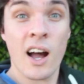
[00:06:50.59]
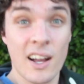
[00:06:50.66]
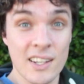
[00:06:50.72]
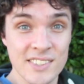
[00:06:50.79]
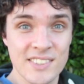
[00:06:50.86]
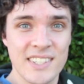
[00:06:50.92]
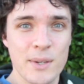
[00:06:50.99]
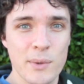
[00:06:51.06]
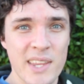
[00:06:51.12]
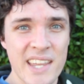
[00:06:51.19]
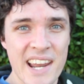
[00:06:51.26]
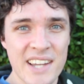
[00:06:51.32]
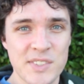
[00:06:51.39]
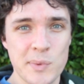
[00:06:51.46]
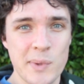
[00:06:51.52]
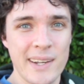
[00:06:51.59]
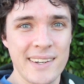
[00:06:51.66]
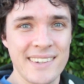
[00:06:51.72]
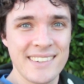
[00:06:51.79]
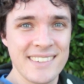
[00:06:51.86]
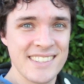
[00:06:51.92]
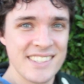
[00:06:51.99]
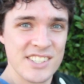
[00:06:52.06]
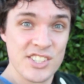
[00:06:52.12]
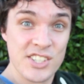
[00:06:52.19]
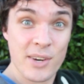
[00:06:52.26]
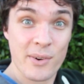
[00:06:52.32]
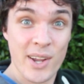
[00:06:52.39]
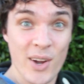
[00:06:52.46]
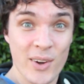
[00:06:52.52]
I'll see you in the next one.
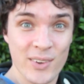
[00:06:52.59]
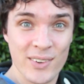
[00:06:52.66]
Cheerio!